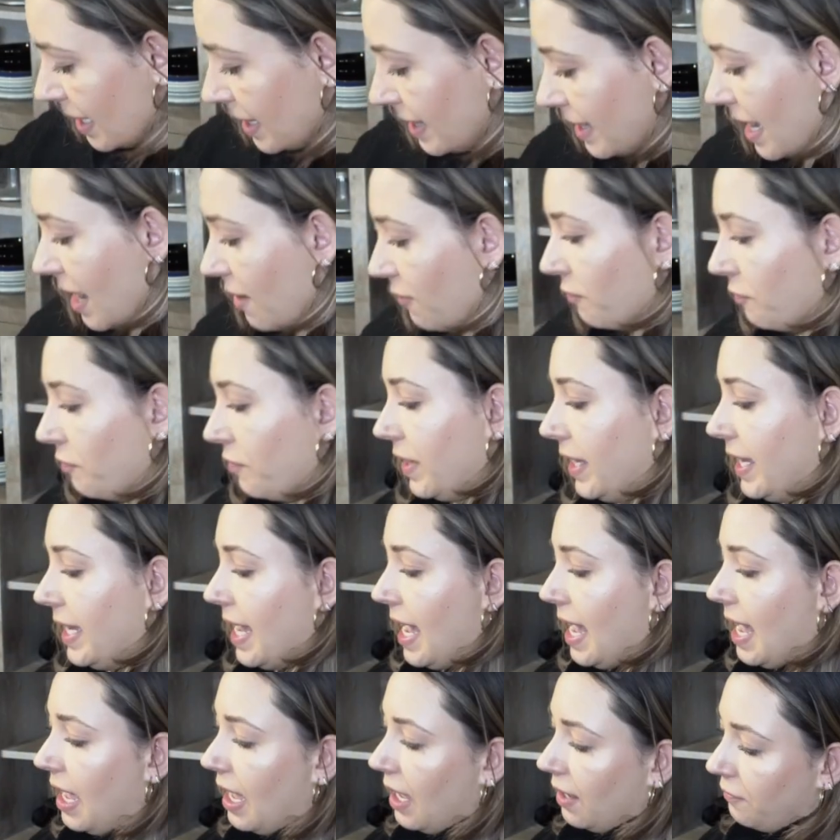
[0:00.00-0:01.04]
Then we
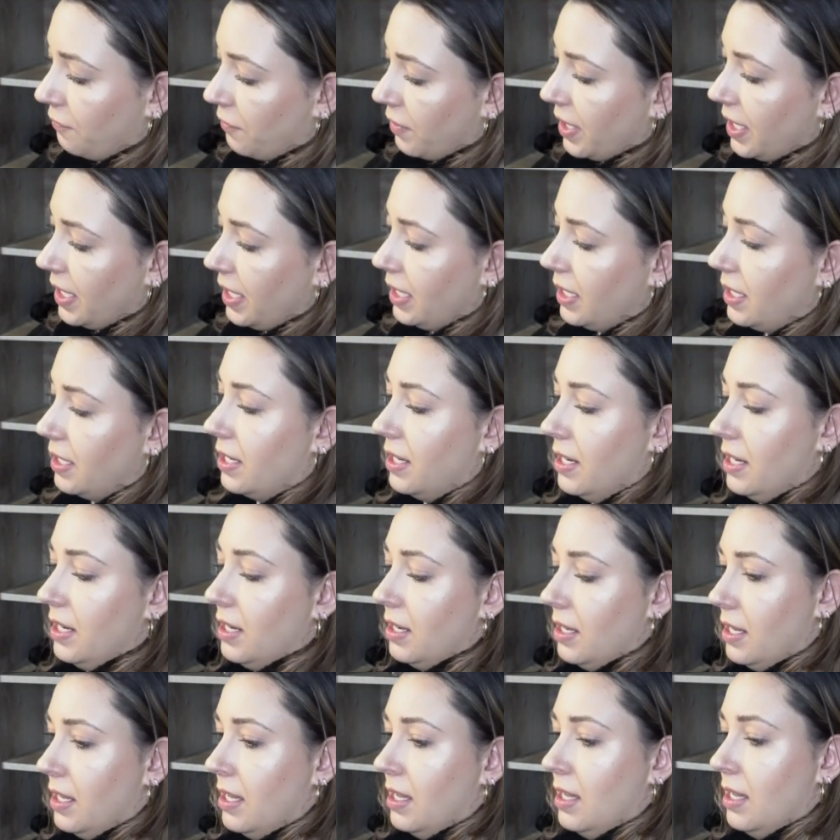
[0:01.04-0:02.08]
have here
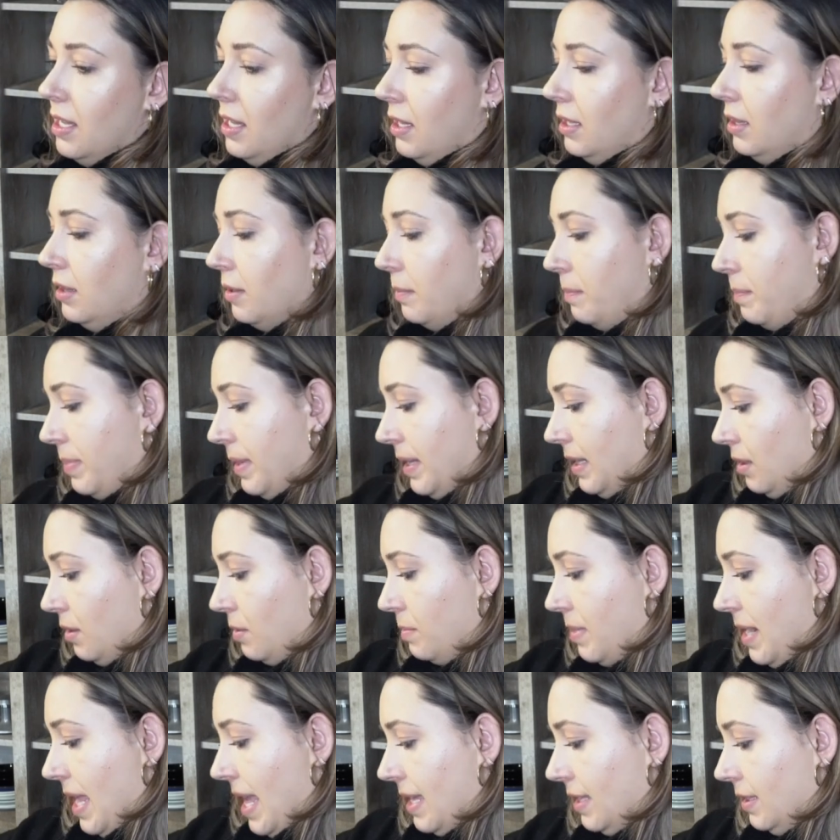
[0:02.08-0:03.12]
the pillar
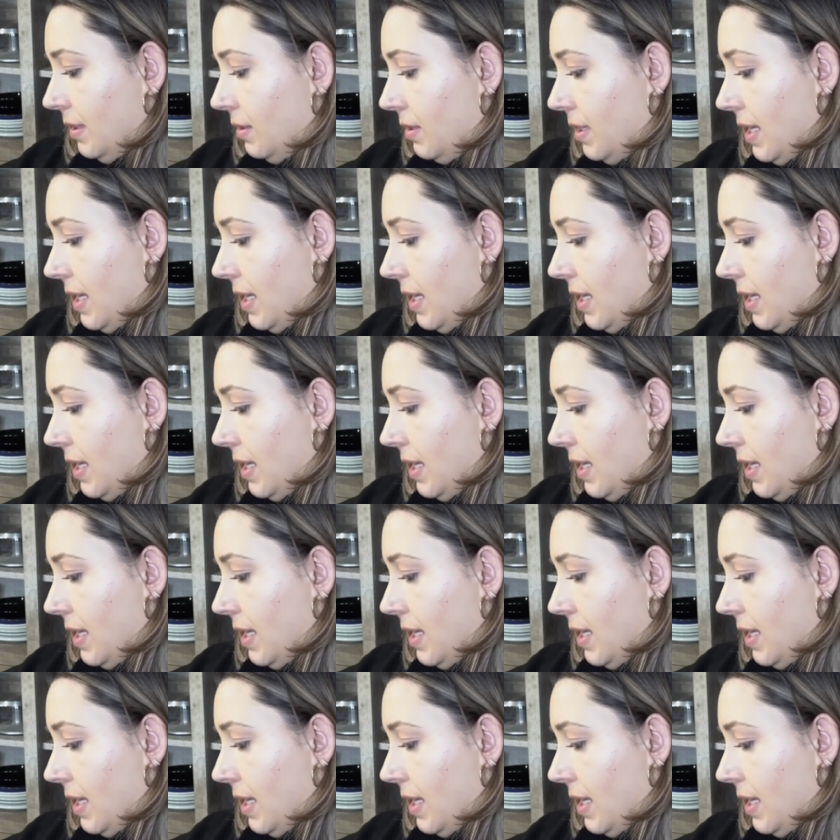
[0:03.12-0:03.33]
blend.